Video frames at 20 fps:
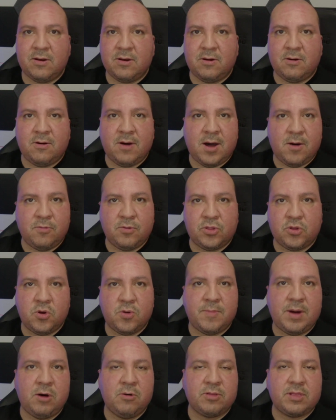I was
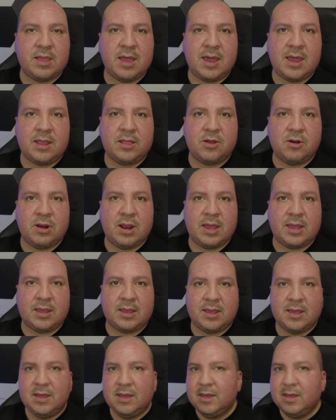doing my own thing. They're like,